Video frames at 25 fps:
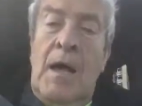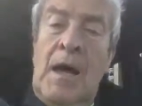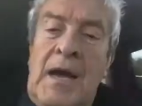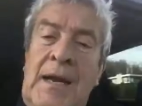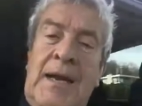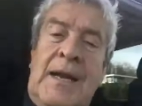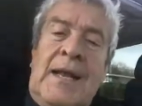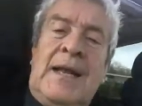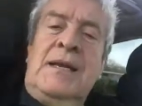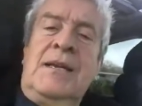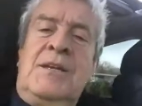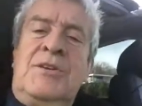
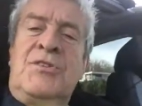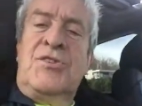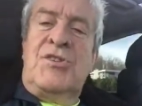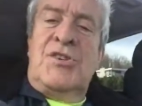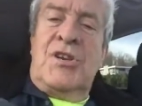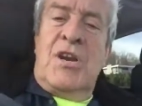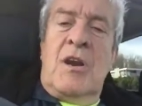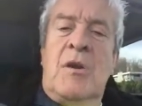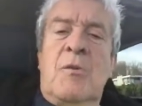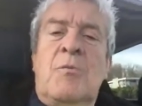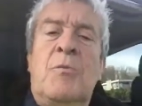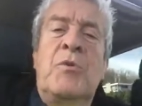I'd like to
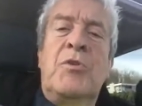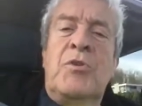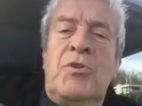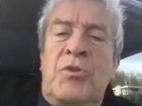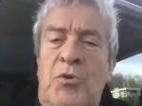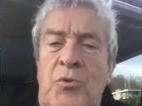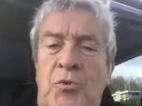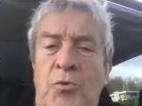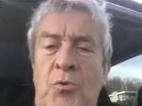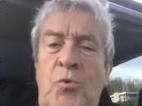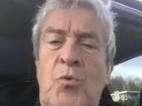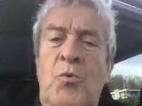share with
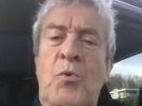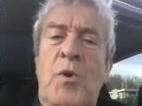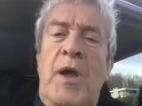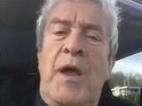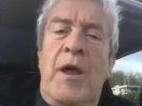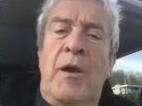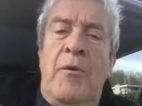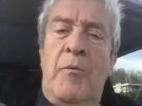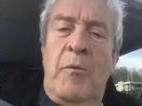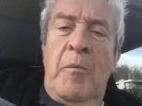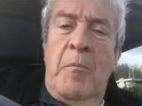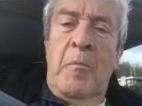you
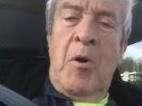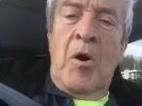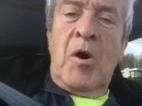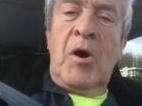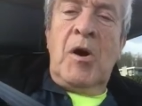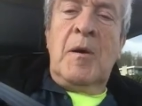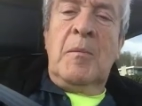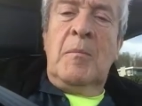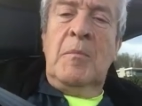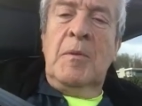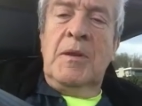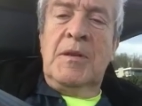a
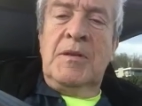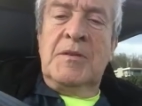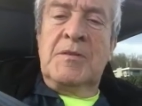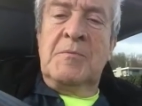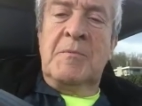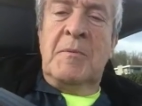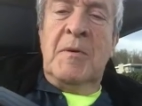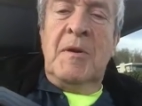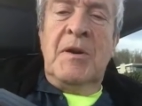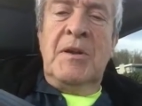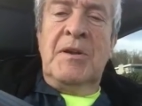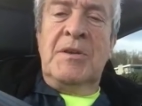remarkable
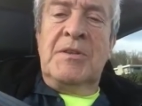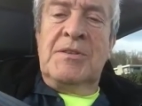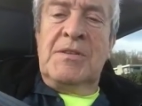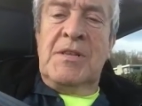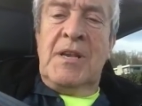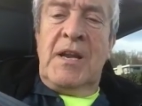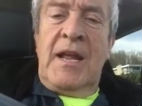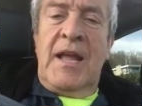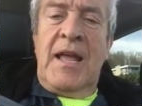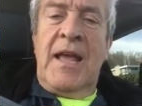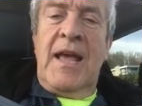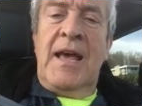experience
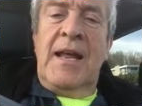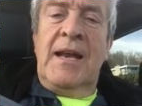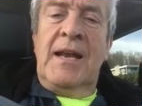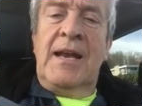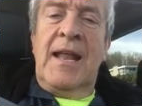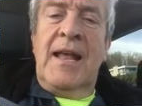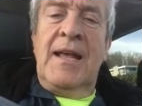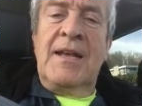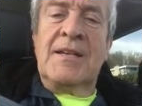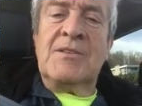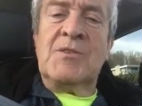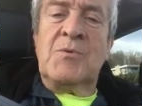that I had
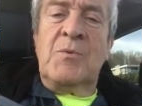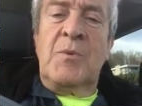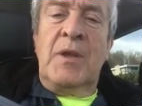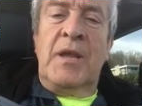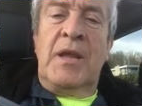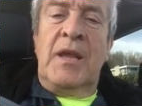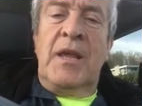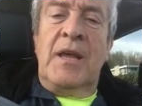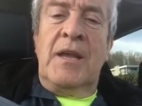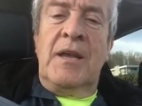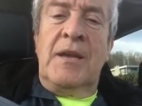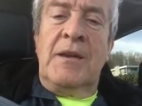last
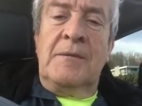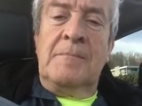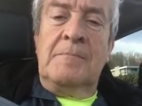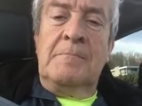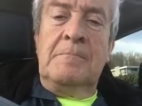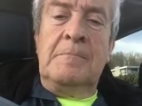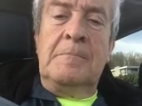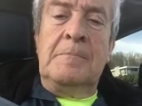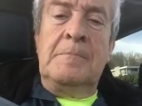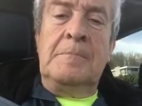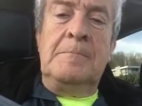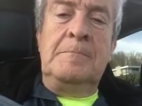weekend.
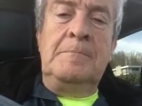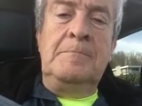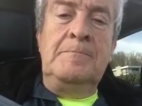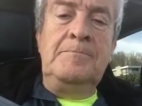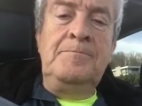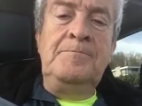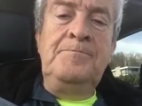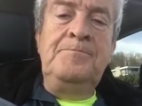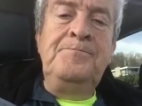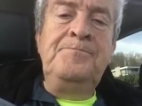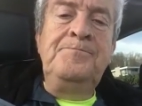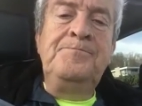
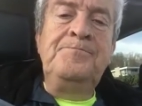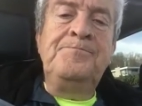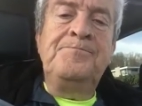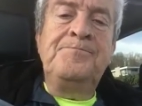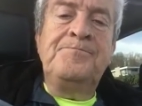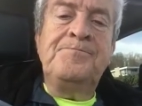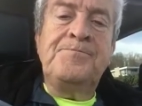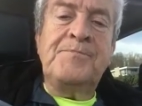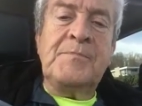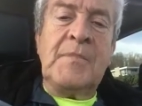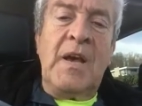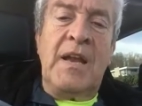
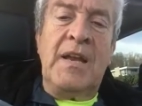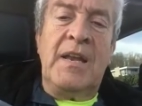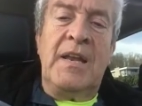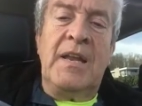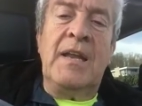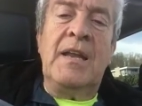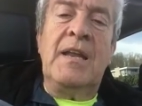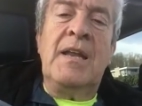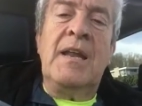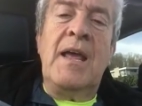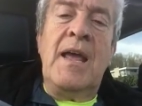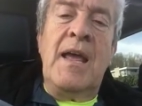I
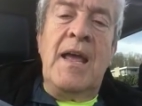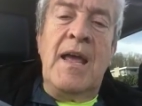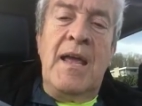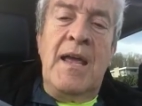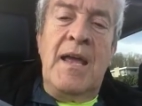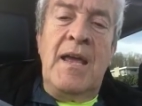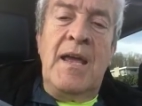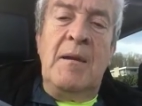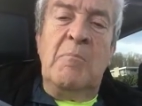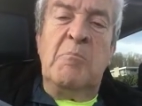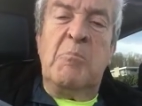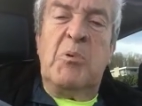did
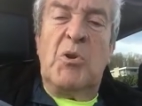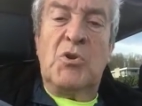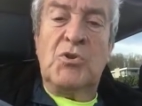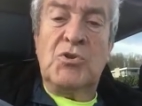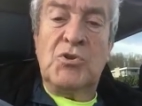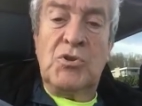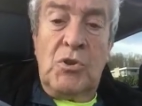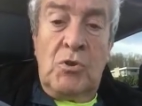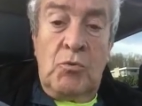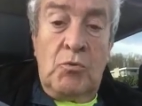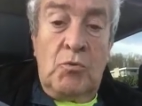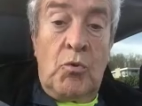a
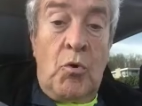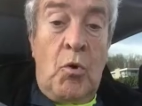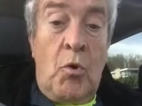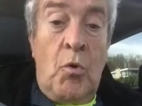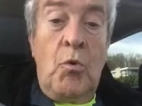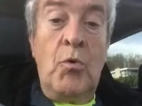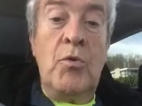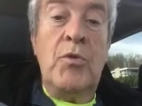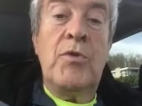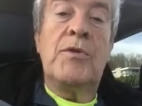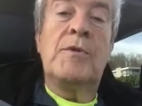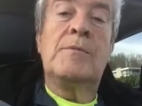personal
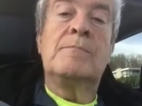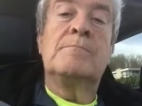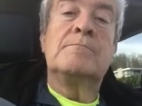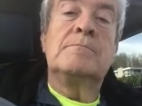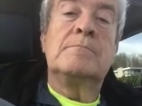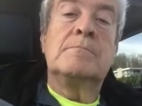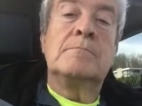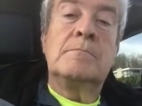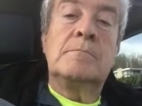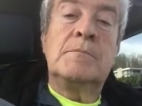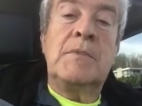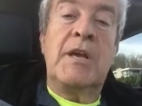growth
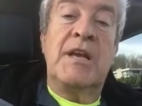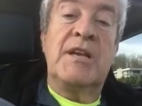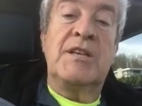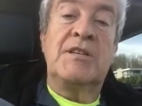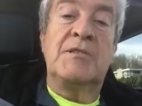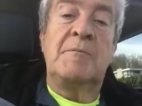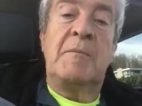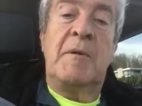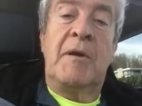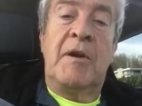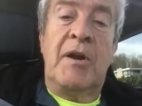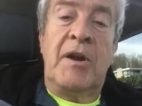
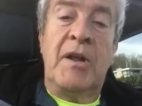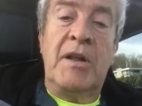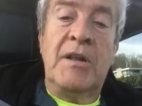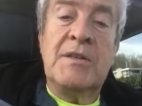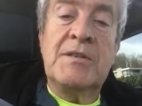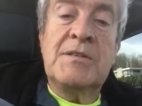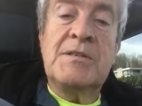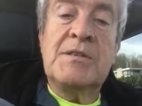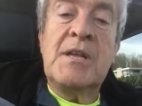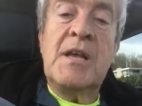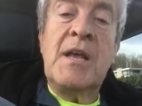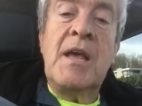
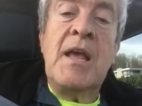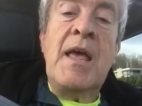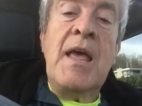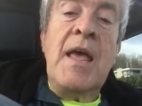experience,